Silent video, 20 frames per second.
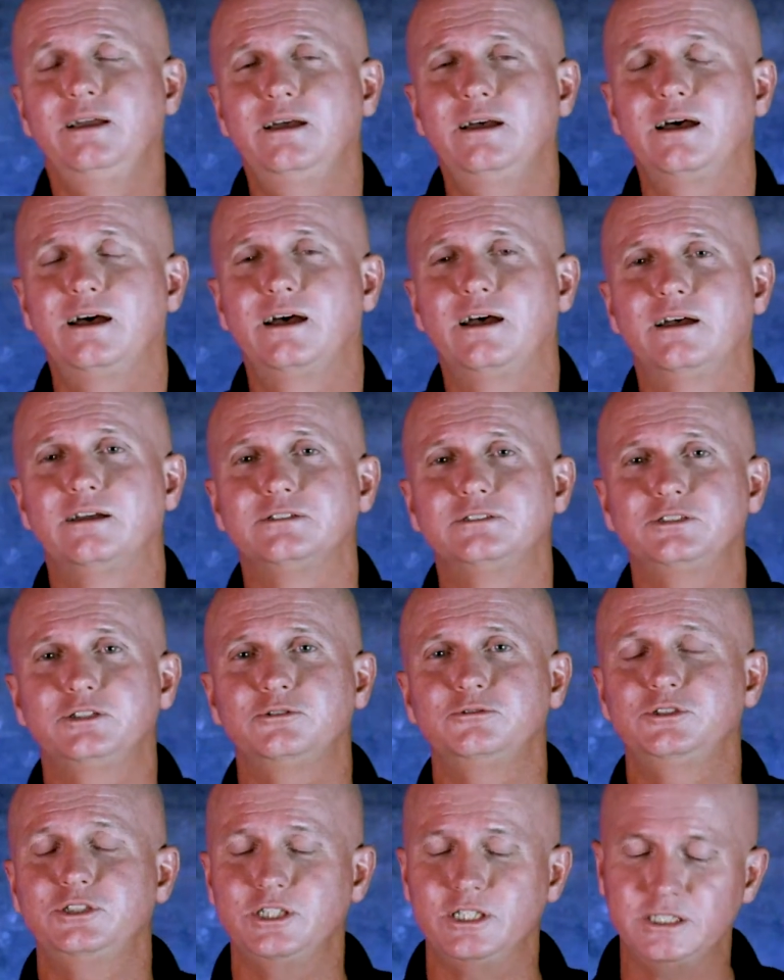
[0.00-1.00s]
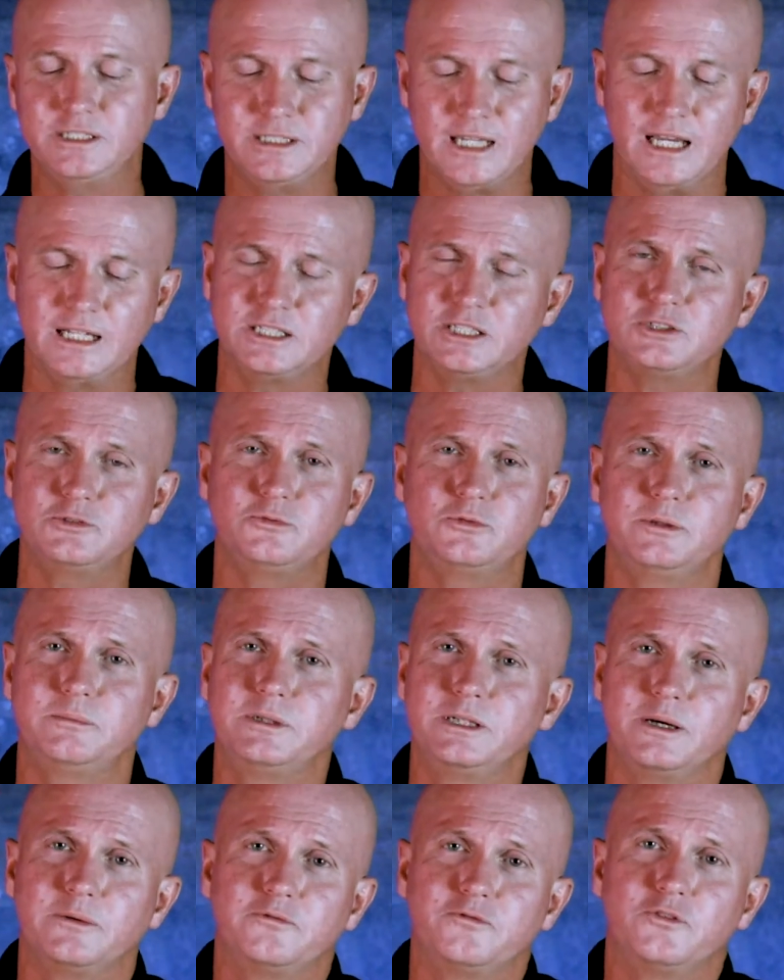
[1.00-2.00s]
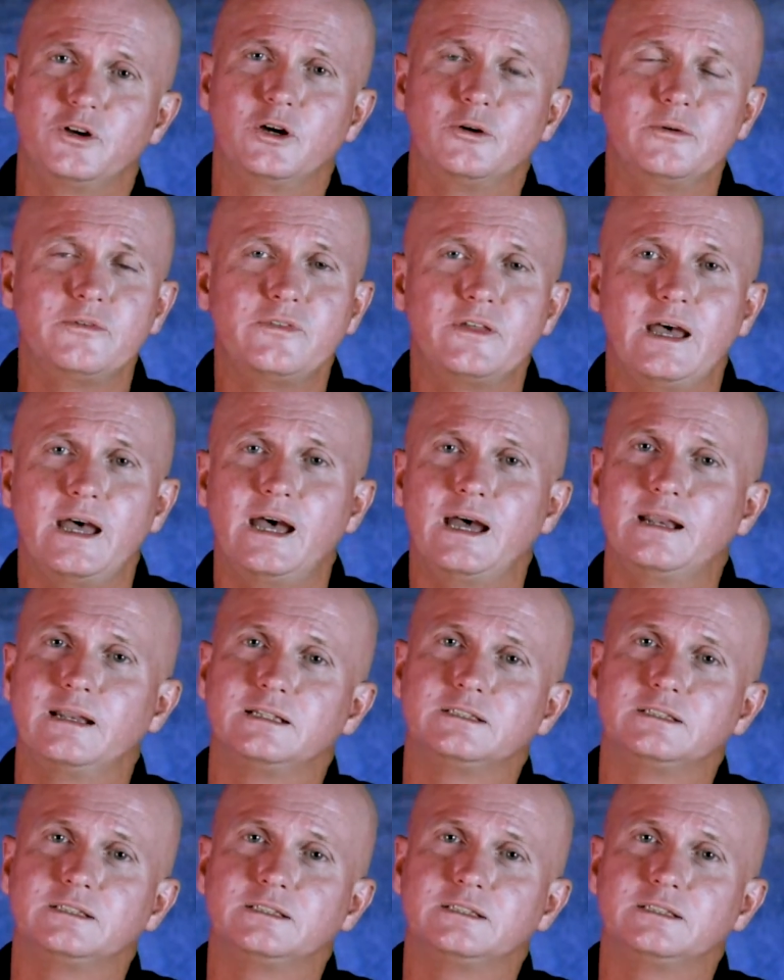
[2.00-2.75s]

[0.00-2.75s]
I just want to be upfront with that,